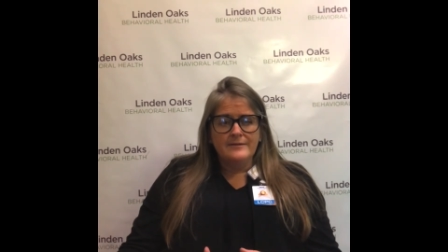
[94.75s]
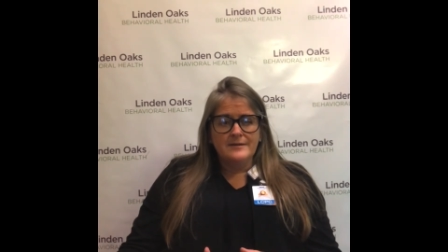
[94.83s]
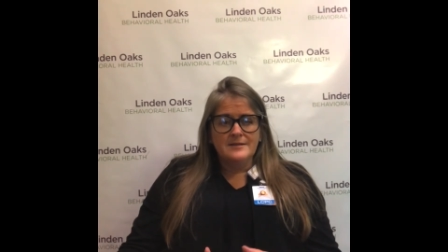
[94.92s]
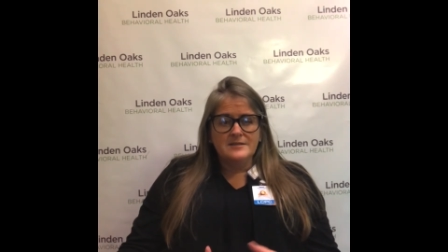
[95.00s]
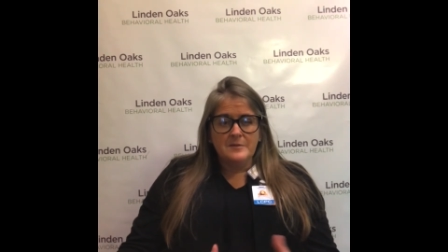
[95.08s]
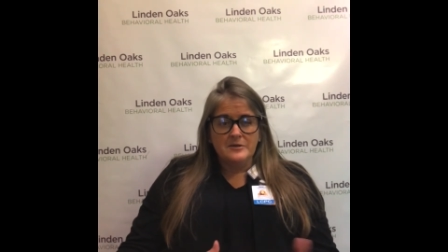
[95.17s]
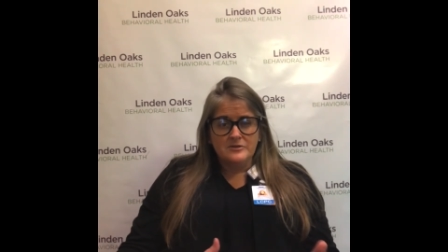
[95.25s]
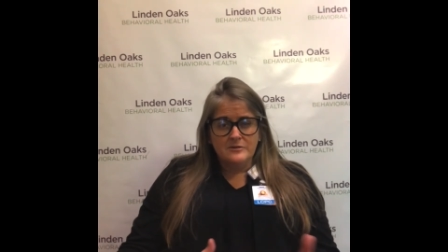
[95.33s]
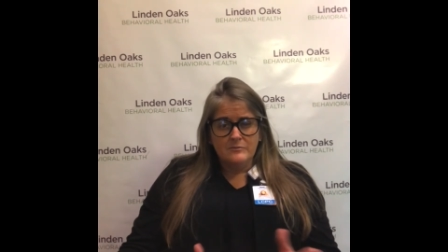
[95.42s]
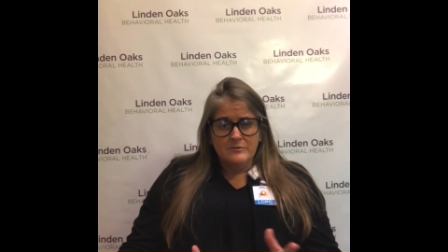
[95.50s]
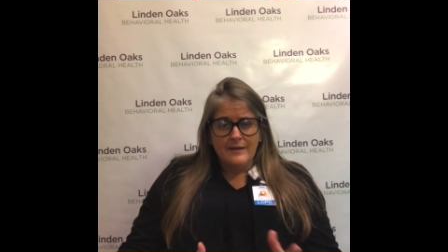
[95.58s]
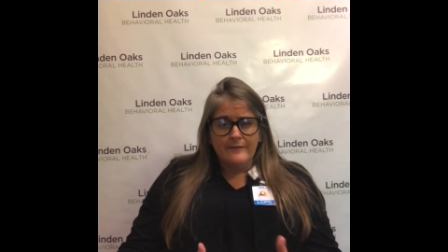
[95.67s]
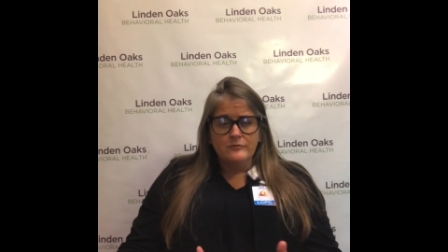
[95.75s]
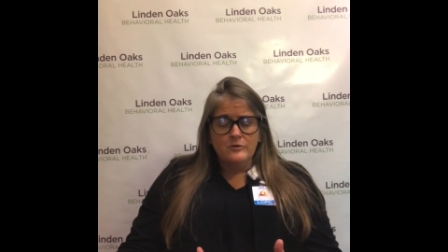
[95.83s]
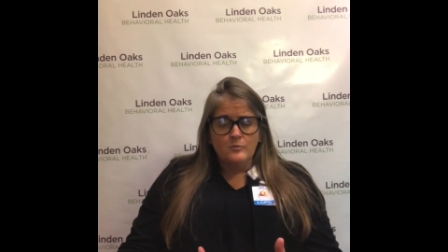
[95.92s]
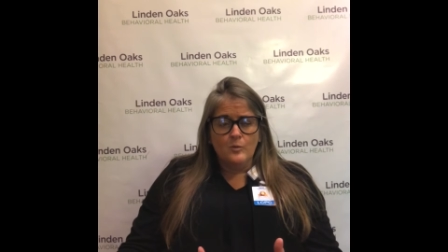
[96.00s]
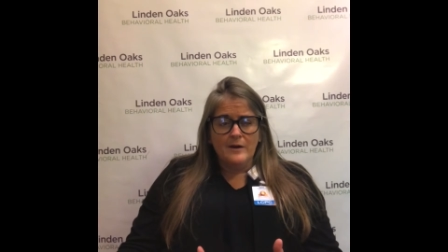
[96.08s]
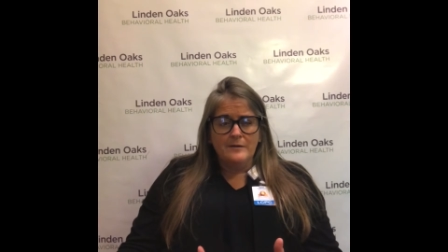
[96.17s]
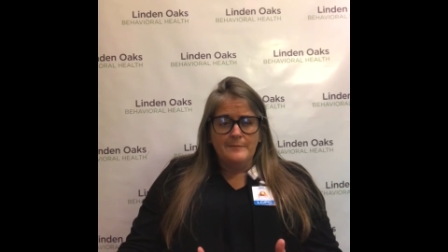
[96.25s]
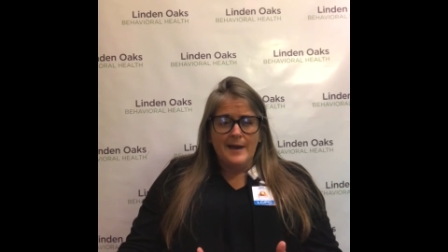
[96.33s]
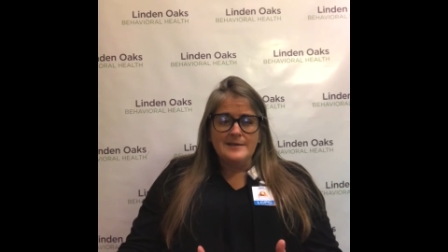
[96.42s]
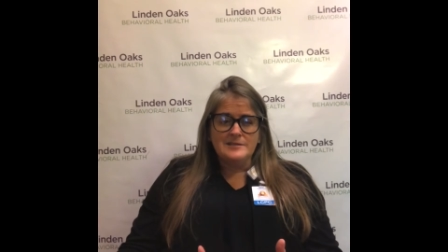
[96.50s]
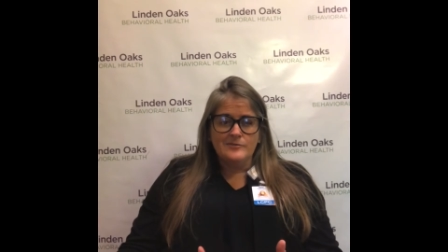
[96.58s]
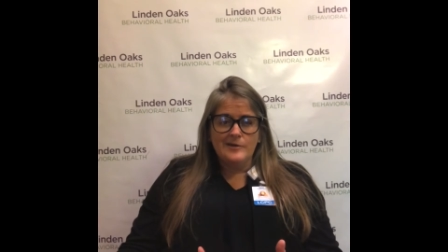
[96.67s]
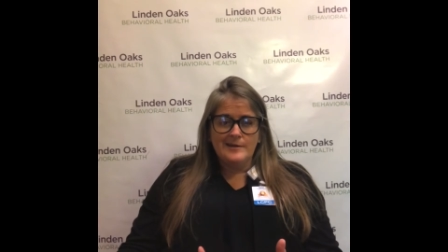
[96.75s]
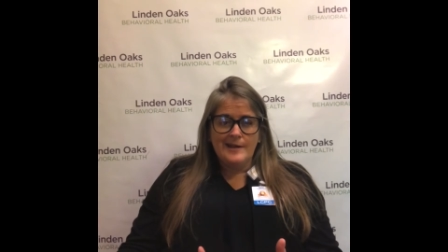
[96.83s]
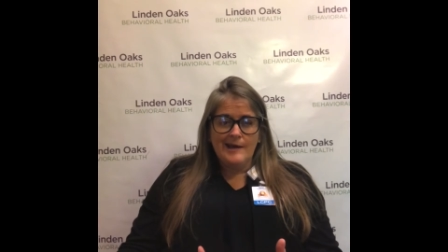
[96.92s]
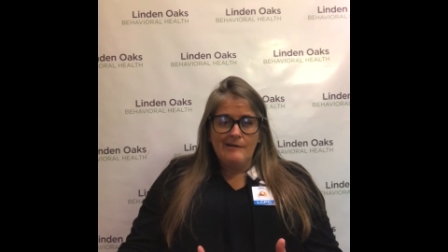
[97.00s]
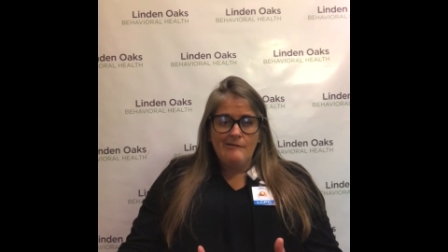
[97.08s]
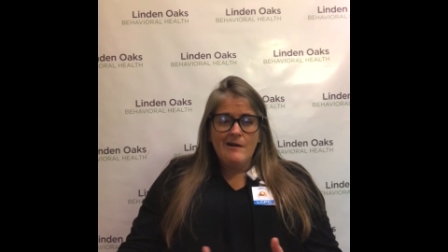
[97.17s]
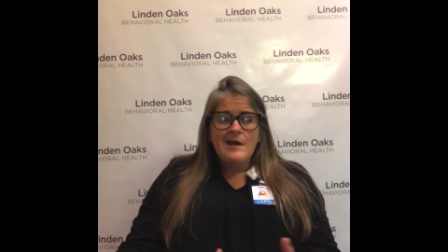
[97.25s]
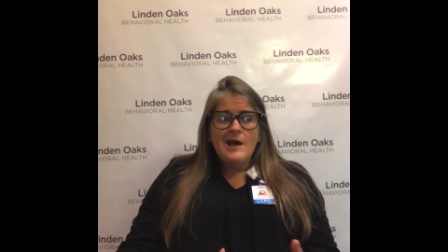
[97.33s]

And especially with everyone wearing masks right now,